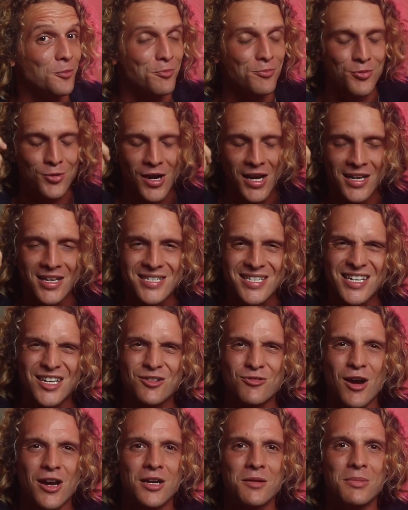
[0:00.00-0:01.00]
your brain is
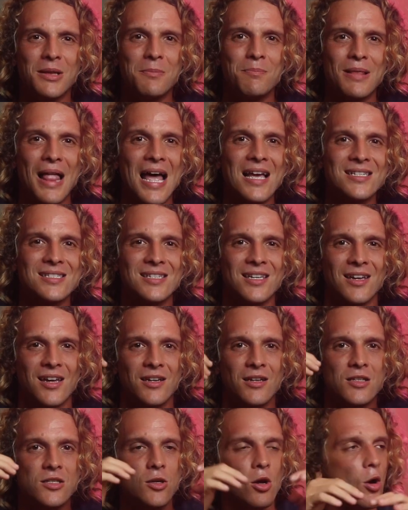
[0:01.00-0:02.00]
incredibly plastic
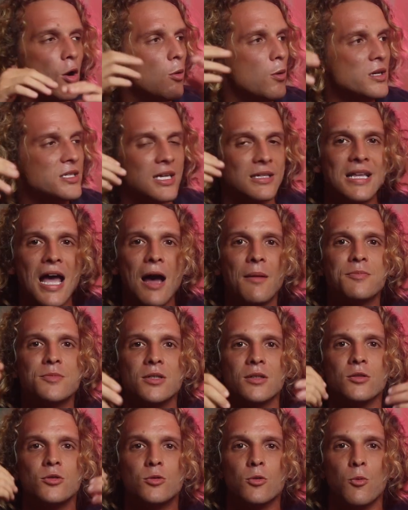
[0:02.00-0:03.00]
and it's always
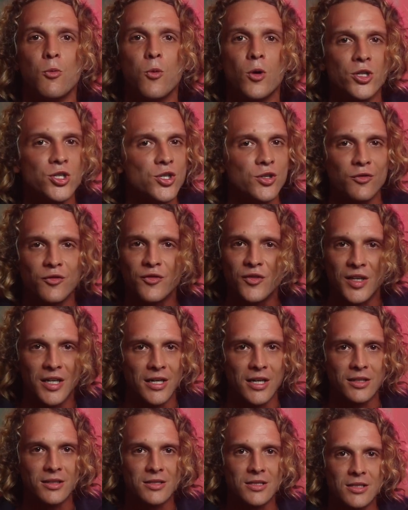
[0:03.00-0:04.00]
adapting to what you
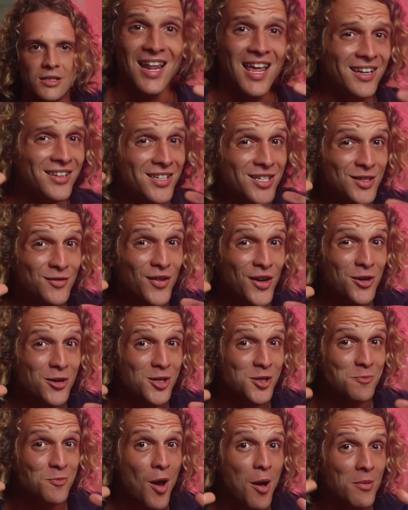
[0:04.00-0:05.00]
feed it. Like this
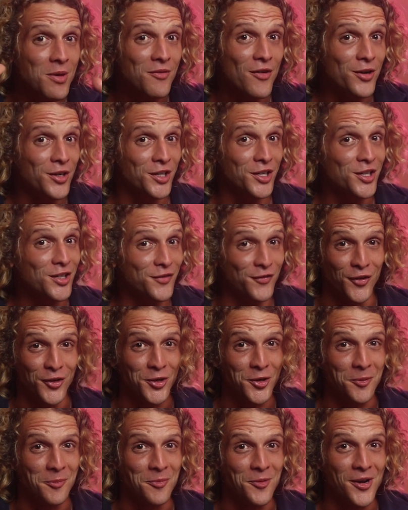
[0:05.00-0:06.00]
video is probably very good
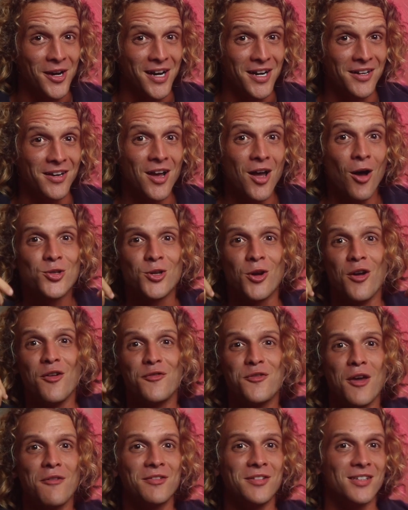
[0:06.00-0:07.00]
for your brain. So
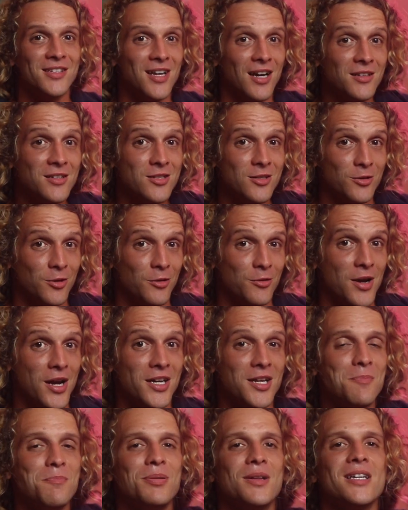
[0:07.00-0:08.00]
if you haven't done so
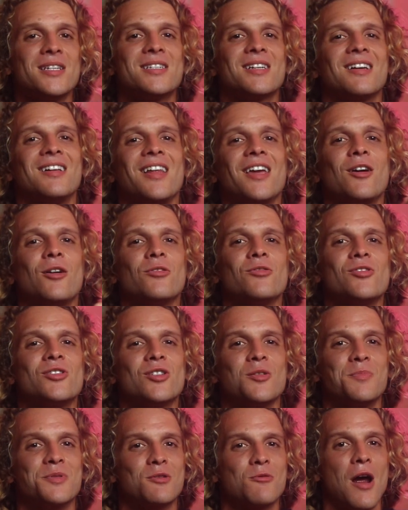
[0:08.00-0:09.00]
already, please click on the
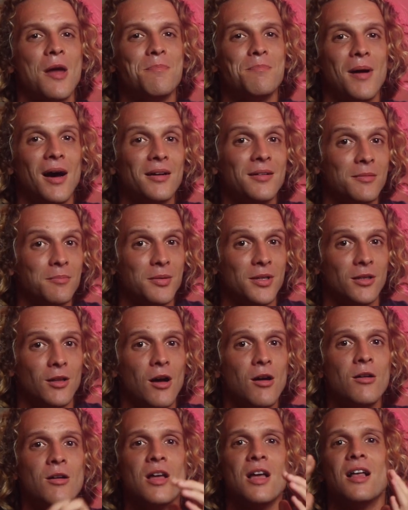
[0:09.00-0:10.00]
subscribe button
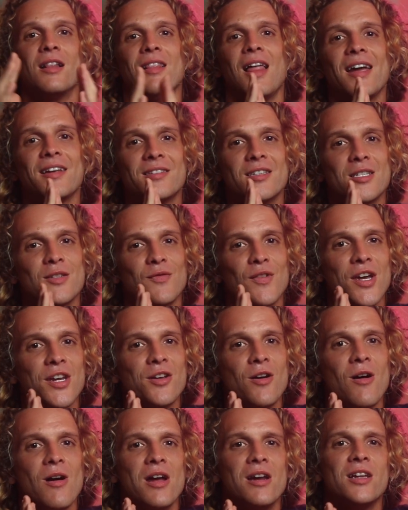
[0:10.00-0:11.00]
below, like this
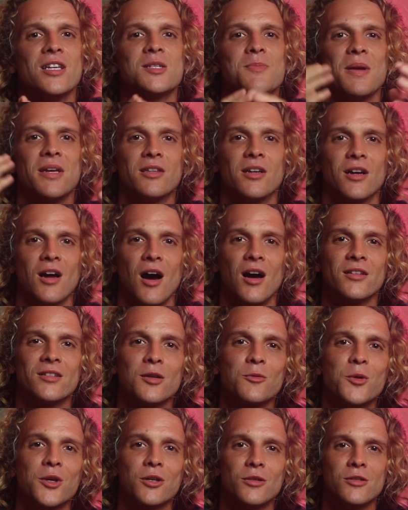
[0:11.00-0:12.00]
video, and let's make the
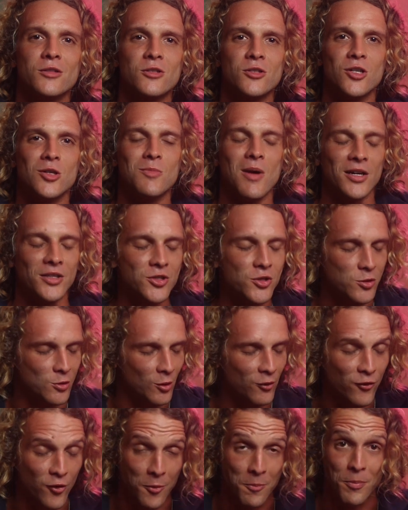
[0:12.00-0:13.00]
content we consume a
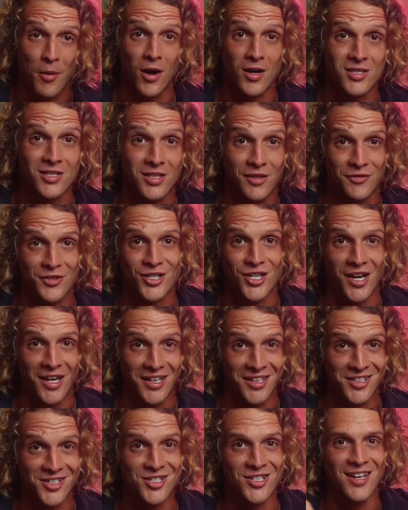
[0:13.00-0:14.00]
tool for positive
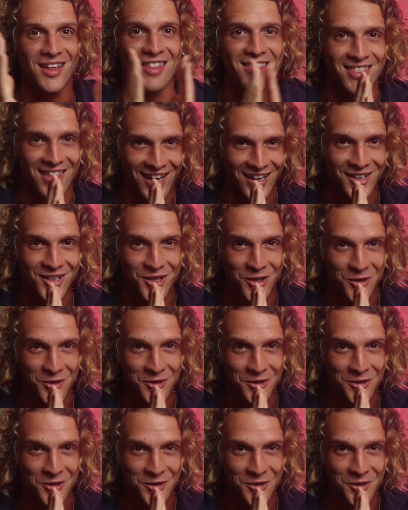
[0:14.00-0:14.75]
change. Thank